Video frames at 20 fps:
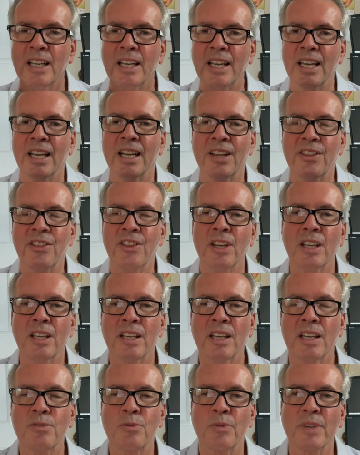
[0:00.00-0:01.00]
And I think
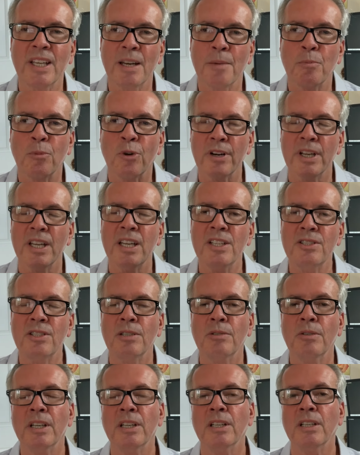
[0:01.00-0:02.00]
as we get more
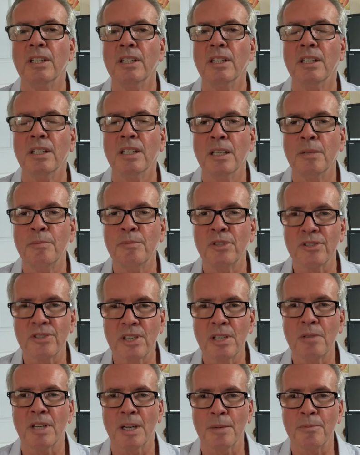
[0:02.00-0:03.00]
into it, um, you'll
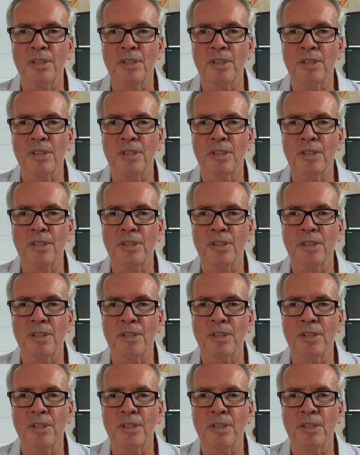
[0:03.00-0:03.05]
see what I'm